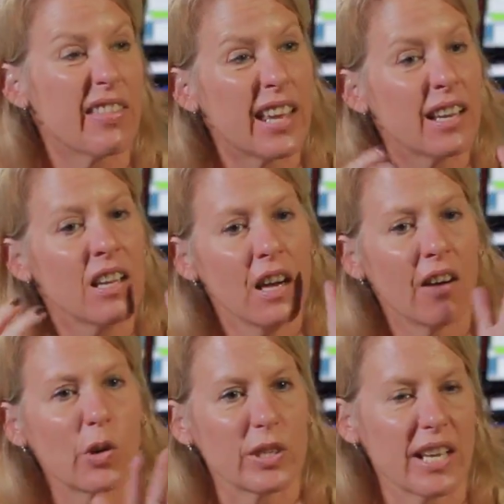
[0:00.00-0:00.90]
and then,
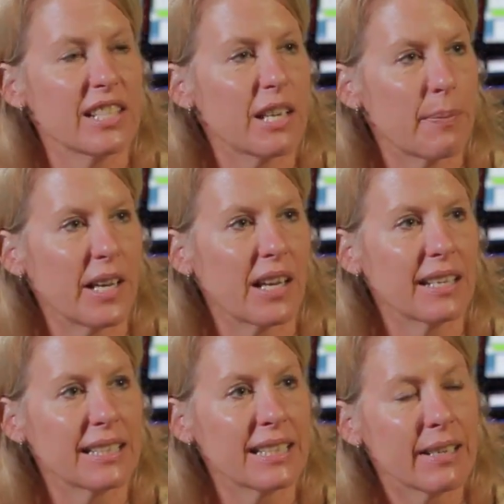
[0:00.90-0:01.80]
of course, ends up in a
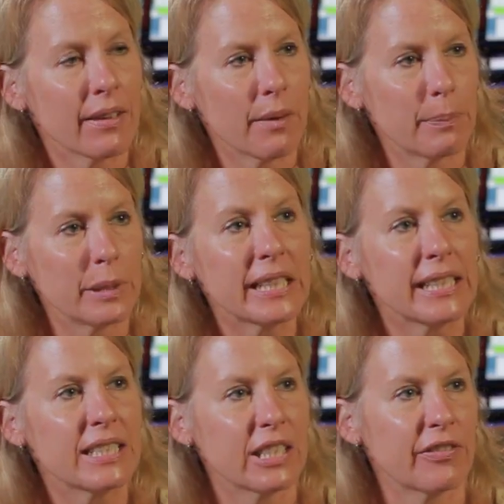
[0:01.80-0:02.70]

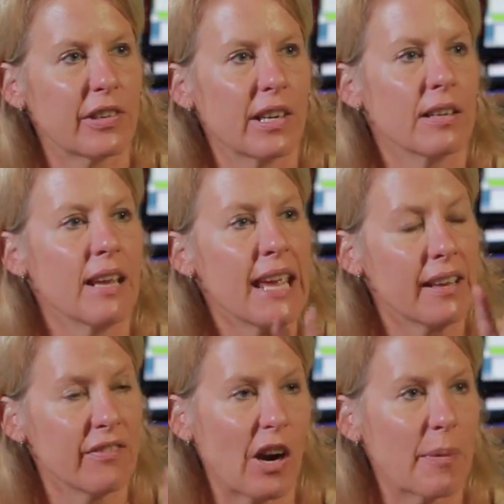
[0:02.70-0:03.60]
completely different
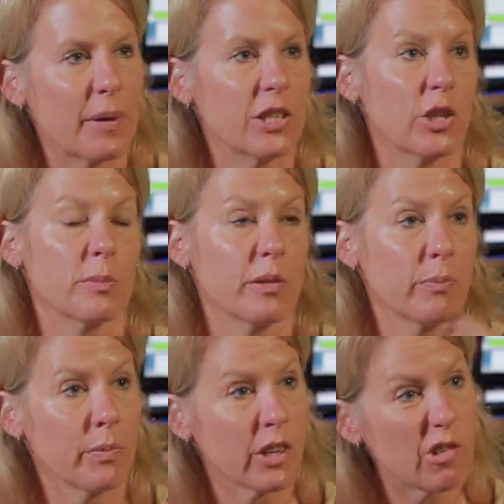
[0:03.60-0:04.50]
environment in terms
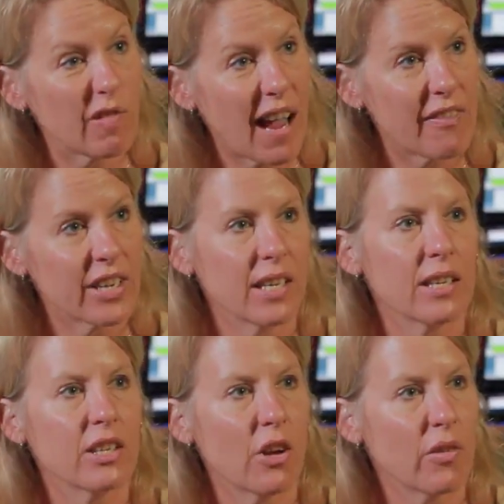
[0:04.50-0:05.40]
of the
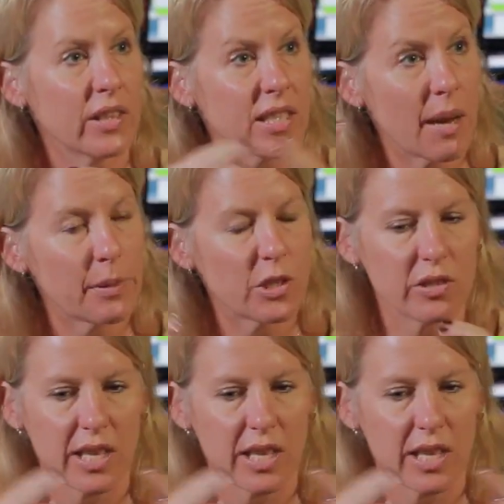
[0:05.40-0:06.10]
gravity, you know, the temperature,